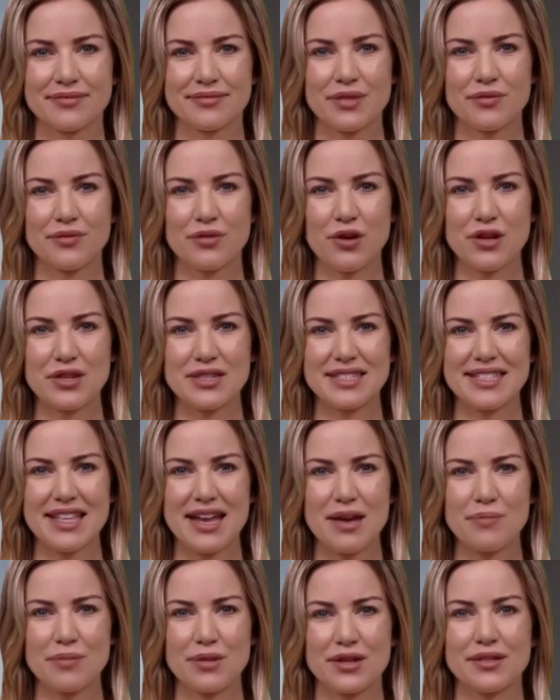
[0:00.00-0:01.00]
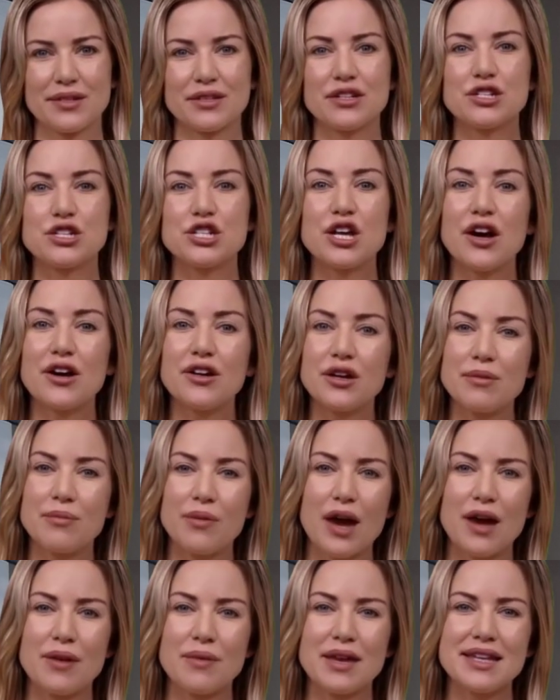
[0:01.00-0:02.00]
For example, cherry
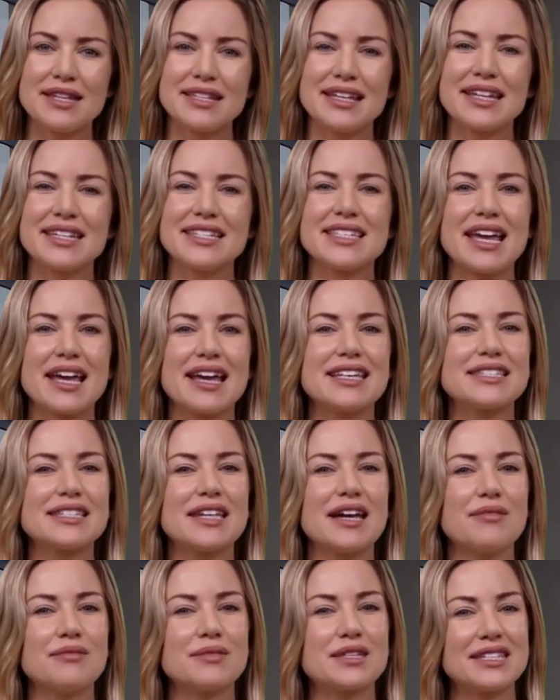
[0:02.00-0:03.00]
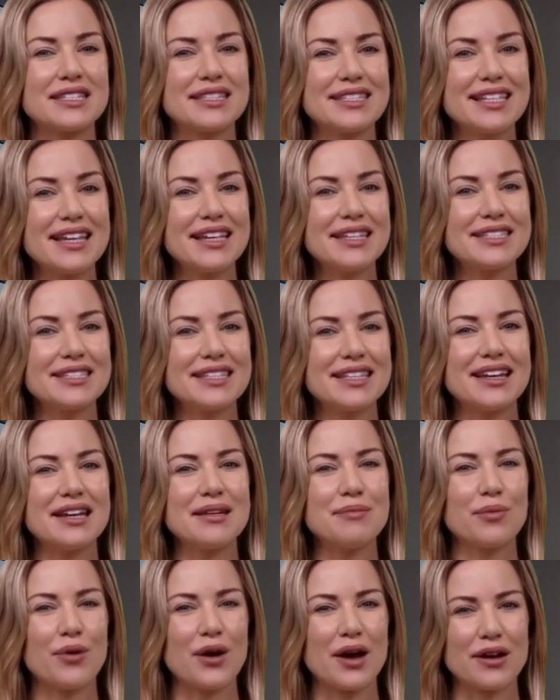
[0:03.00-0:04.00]
pomace contains up to 6 to
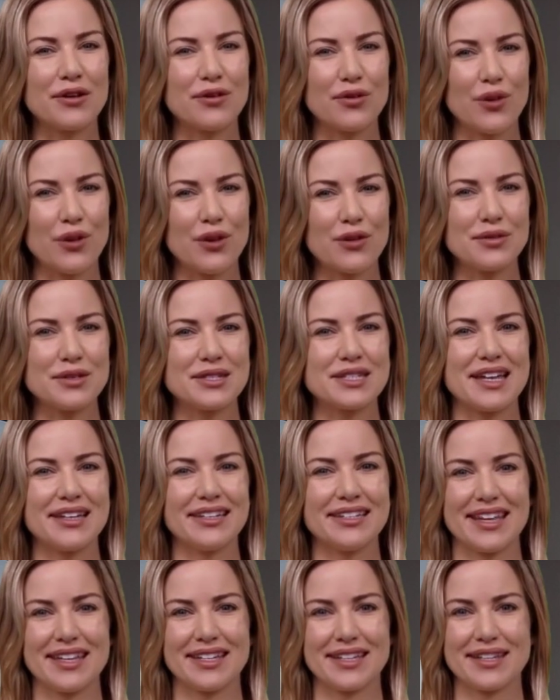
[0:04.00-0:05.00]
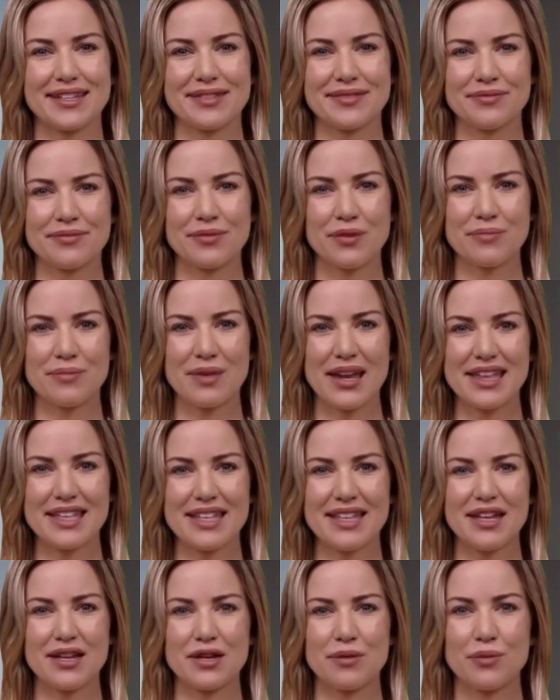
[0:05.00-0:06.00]
9.4% lignin,
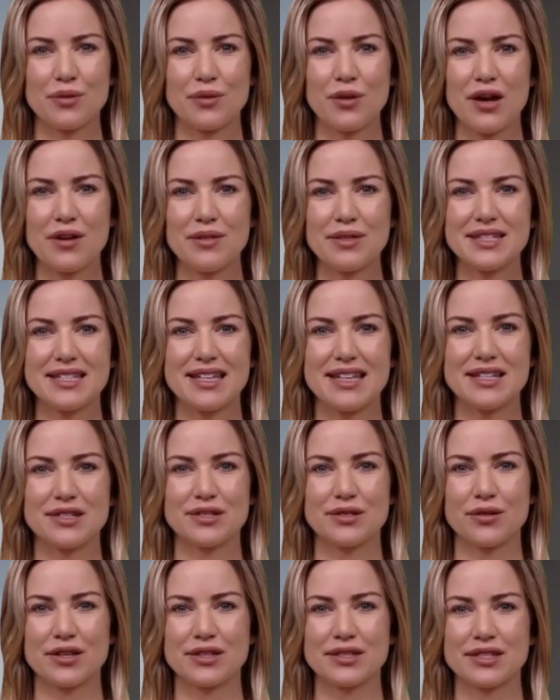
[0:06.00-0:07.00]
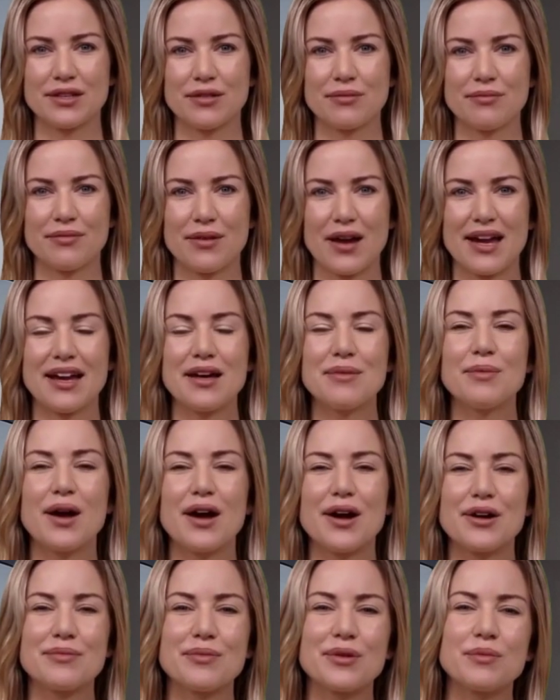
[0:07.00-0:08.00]
making it a promising source of
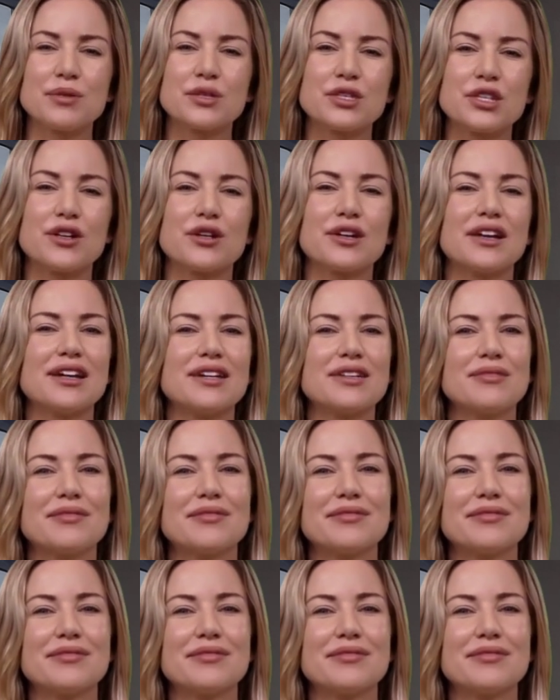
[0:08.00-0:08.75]
biopolymer material.